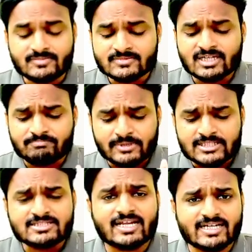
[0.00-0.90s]
That
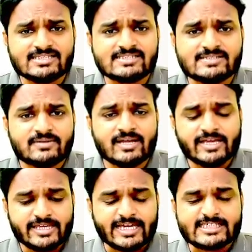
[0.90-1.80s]
punchline is
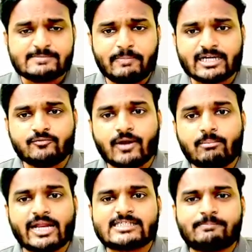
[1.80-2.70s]
expect from
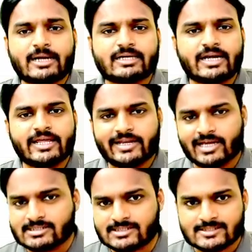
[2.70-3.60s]
unexpected
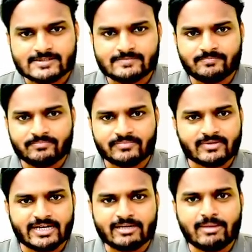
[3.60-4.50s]
areas.
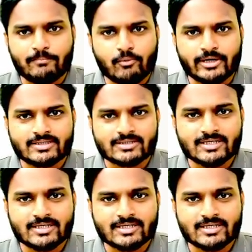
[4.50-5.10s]
Getting my point?